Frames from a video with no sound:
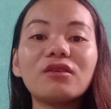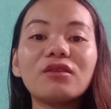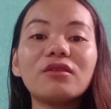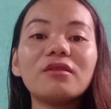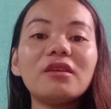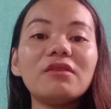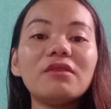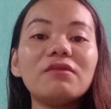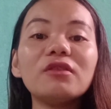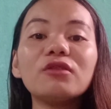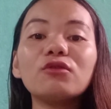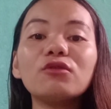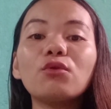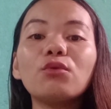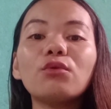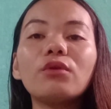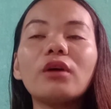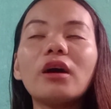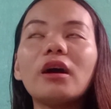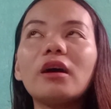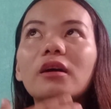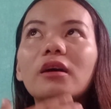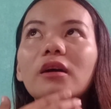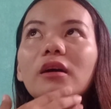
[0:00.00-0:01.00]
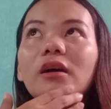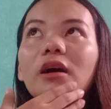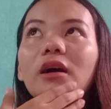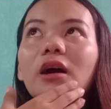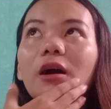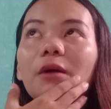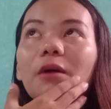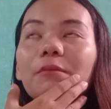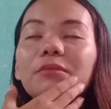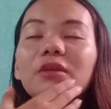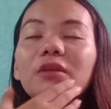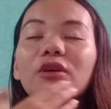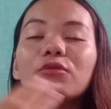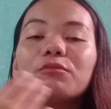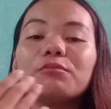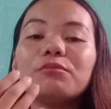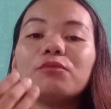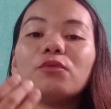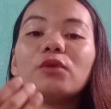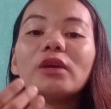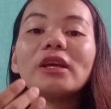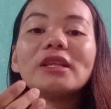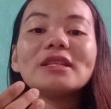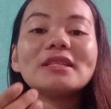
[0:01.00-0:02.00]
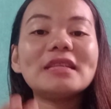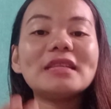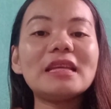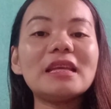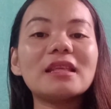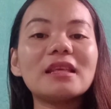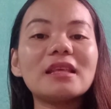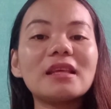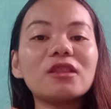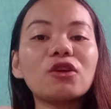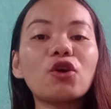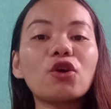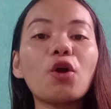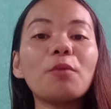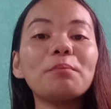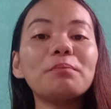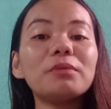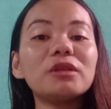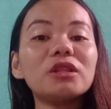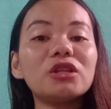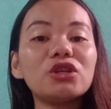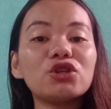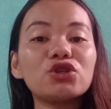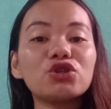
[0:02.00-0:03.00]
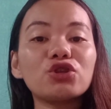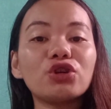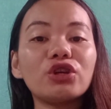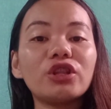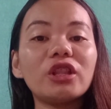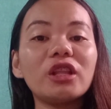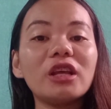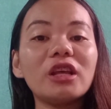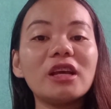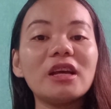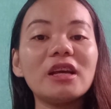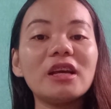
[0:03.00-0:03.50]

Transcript: even though we can see that the competition